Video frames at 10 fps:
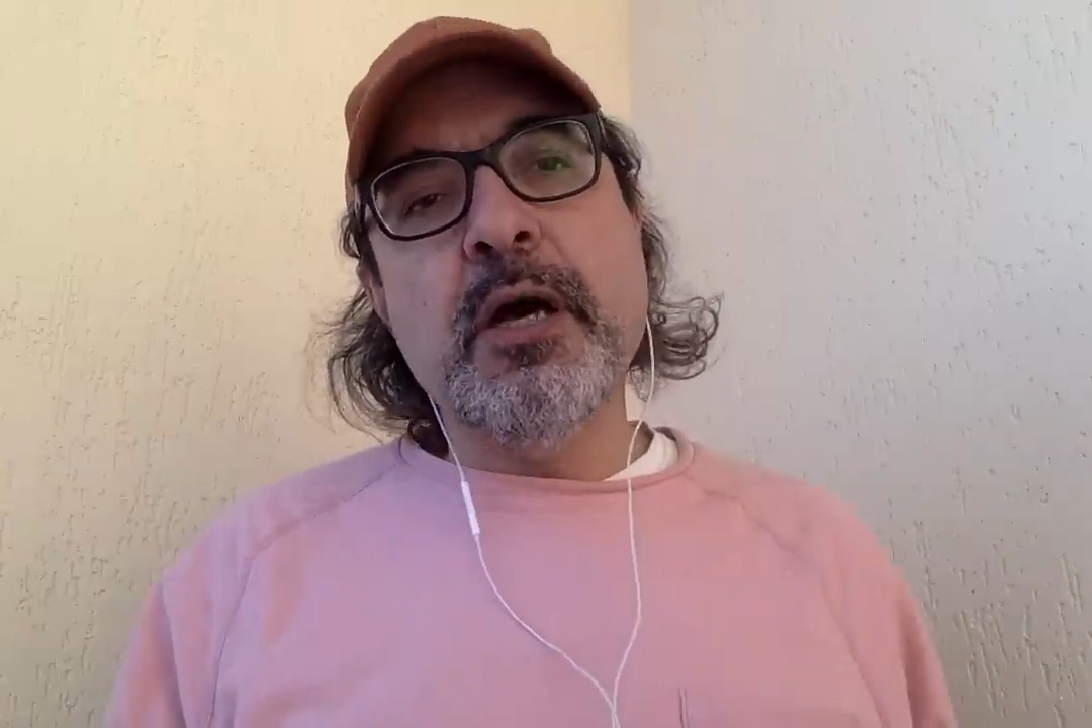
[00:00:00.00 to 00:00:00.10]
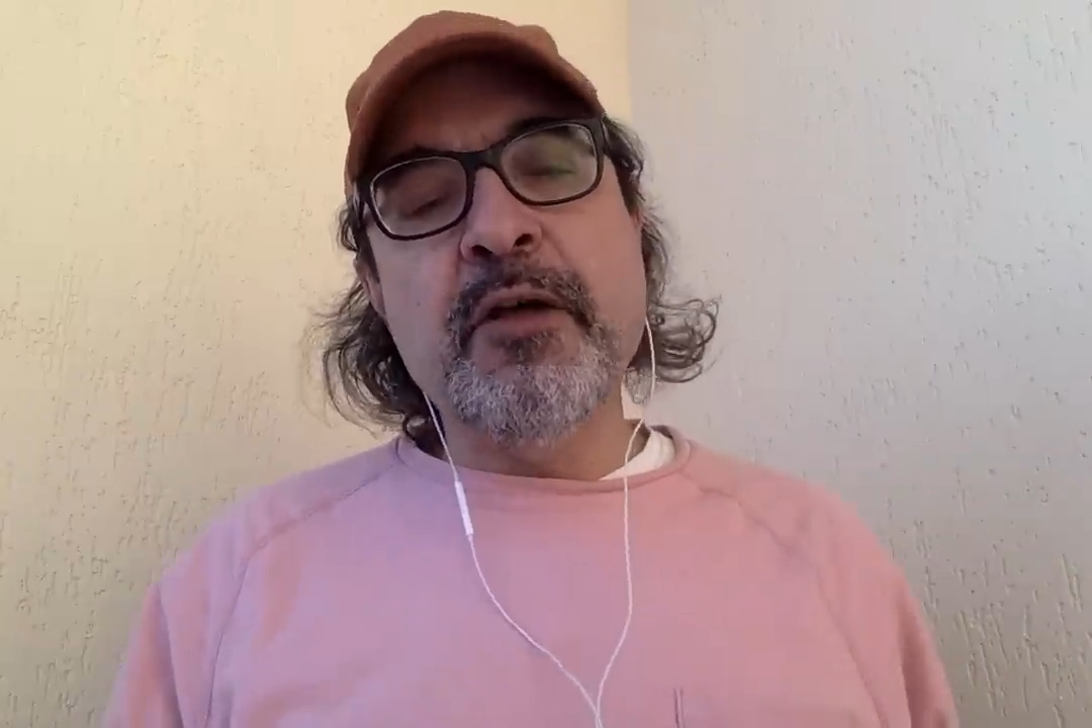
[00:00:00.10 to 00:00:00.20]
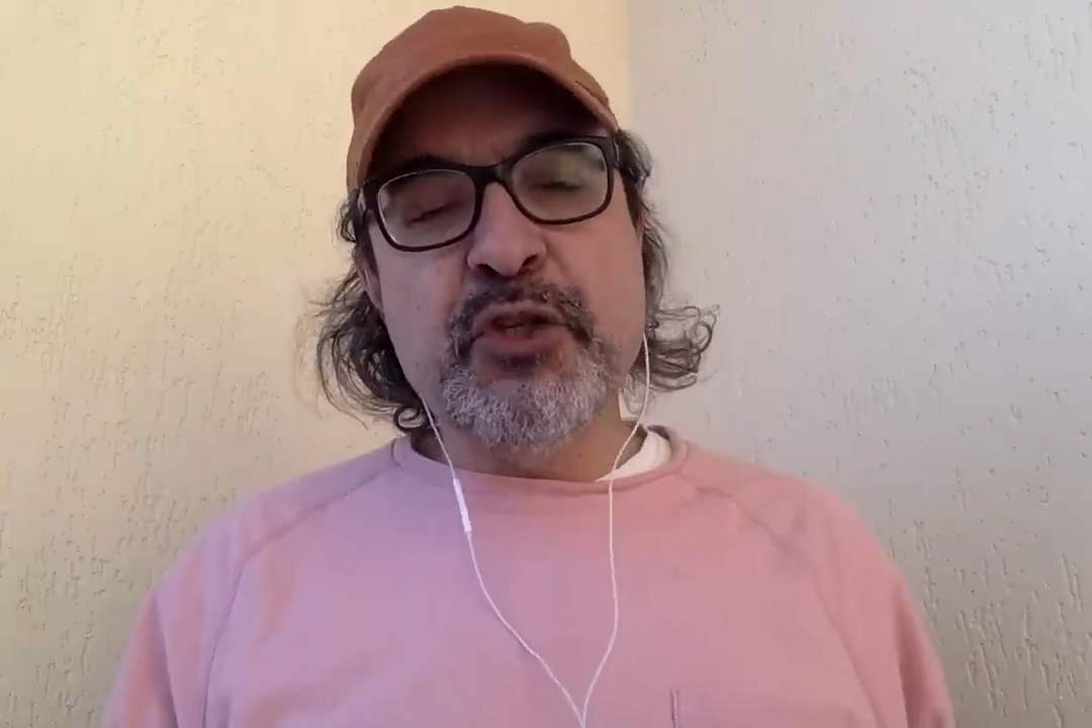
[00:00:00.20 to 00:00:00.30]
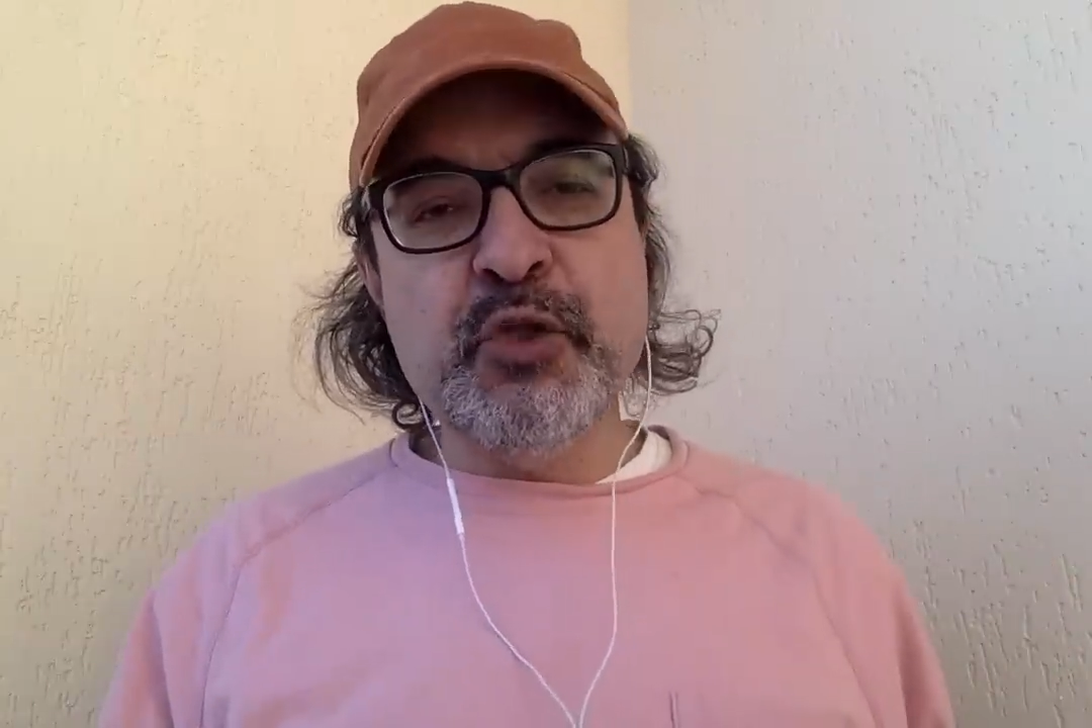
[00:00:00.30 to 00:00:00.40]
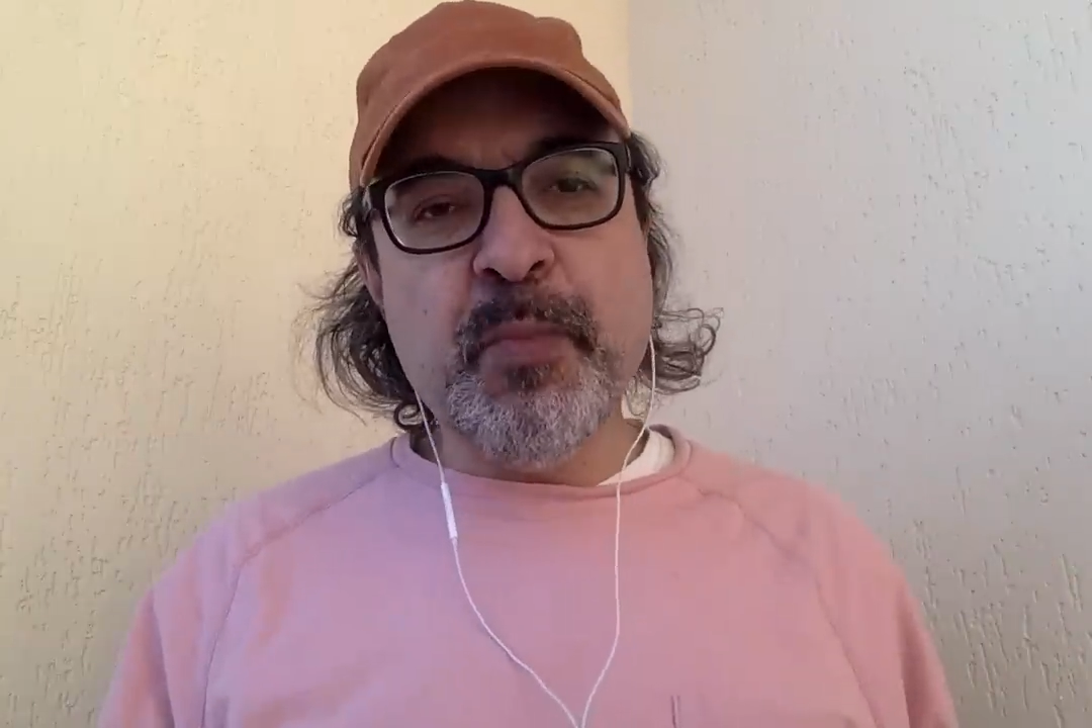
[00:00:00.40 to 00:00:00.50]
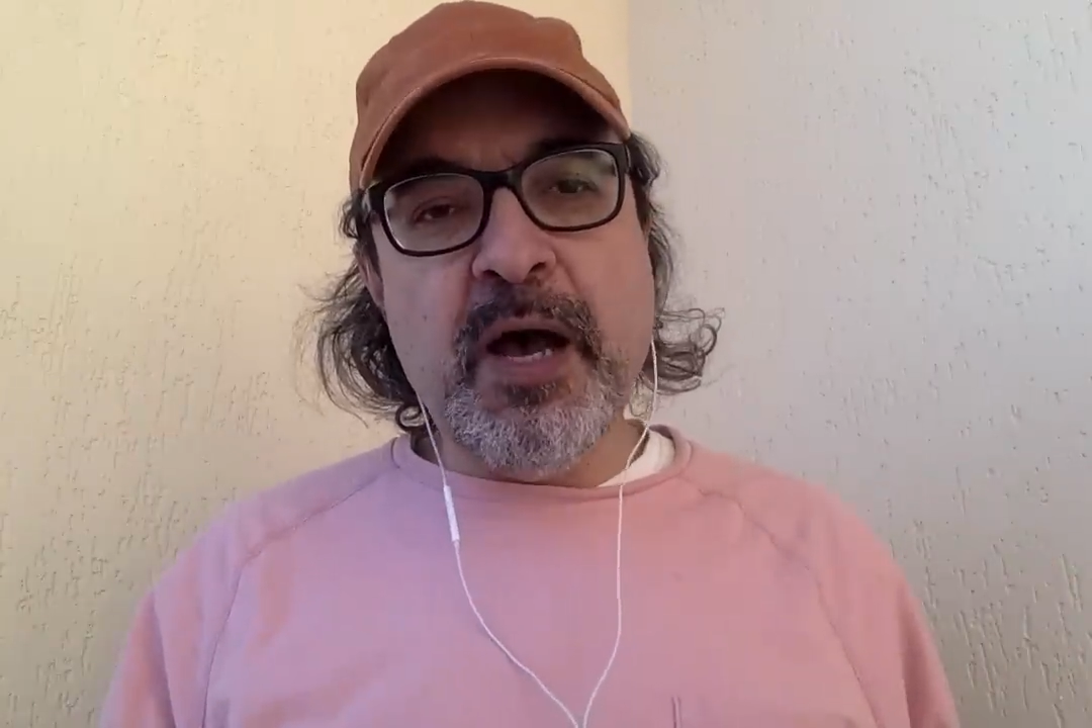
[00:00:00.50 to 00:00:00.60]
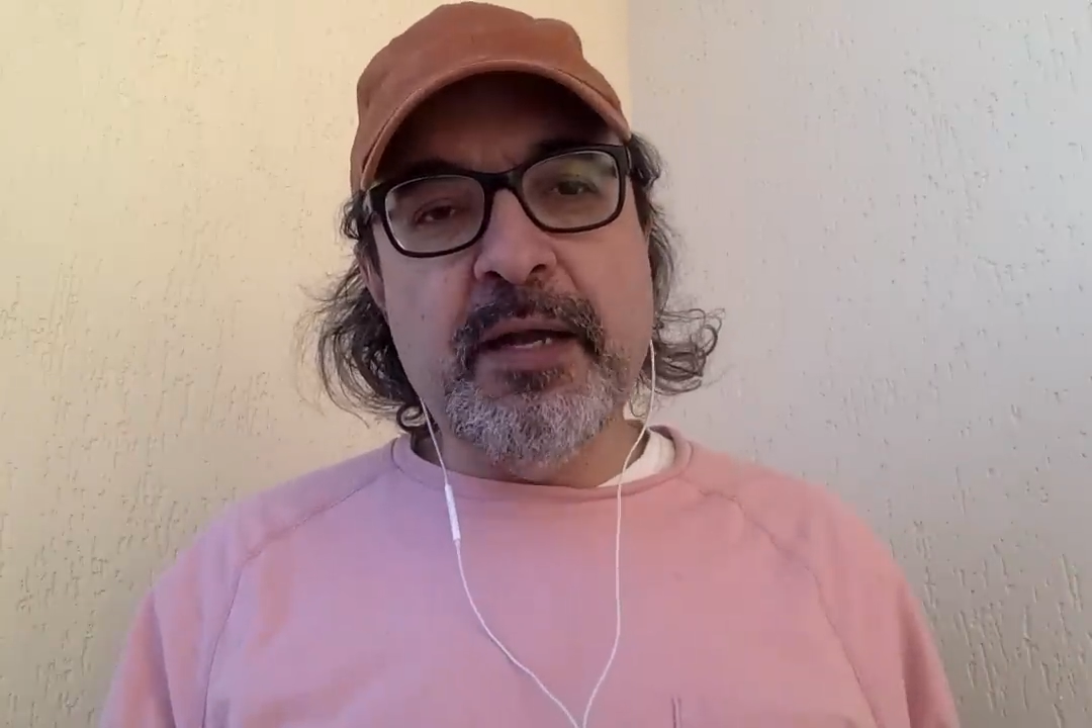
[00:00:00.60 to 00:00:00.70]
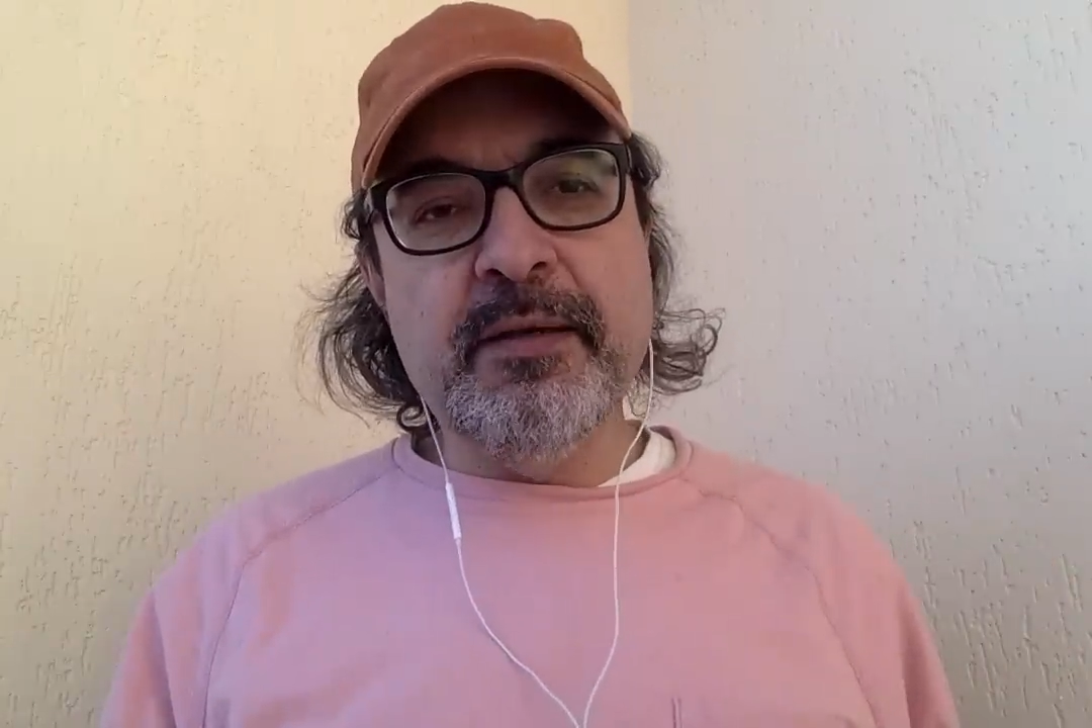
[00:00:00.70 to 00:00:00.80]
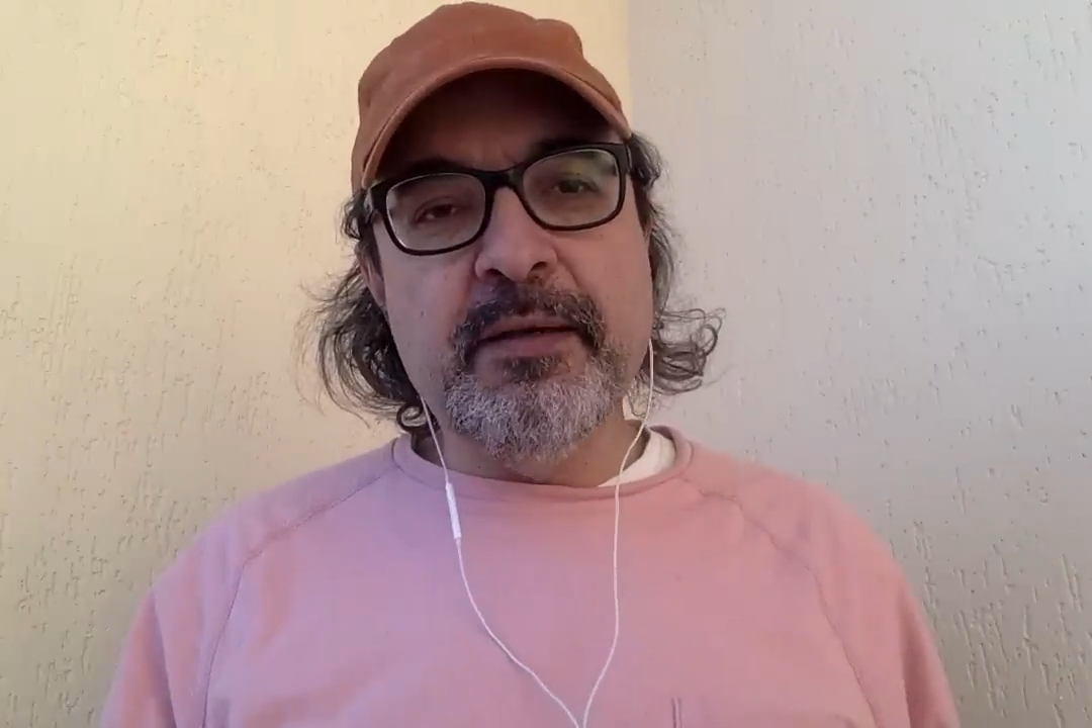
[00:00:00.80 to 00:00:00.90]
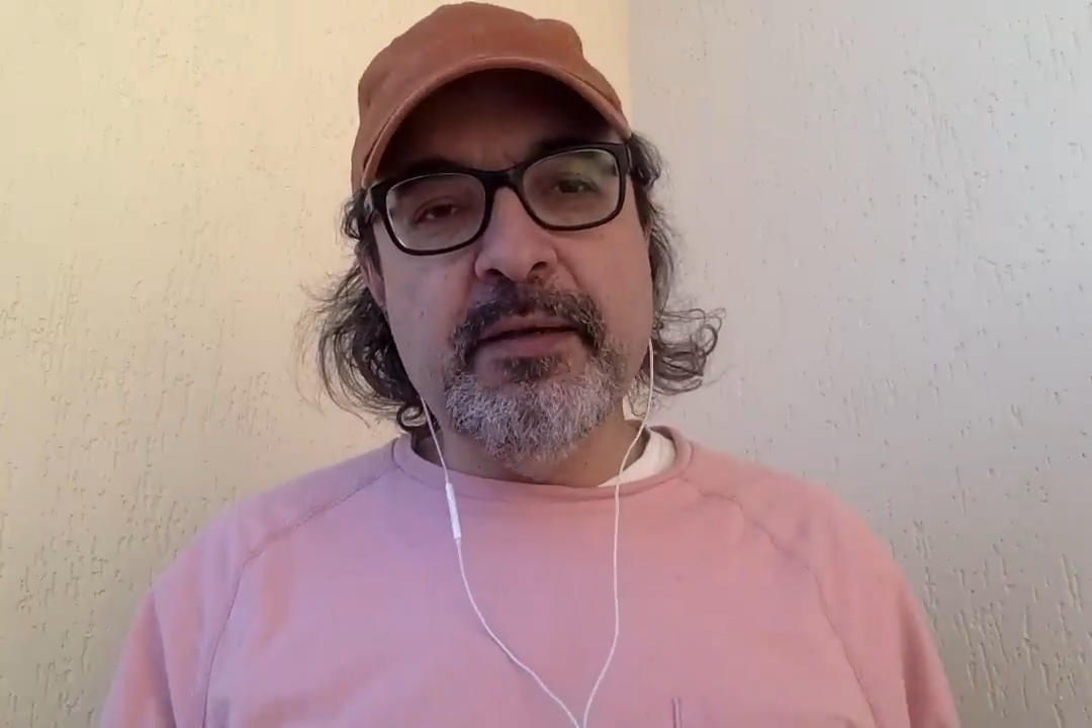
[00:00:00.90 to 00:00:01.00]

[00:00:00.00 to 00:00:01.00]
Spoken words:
on the spot.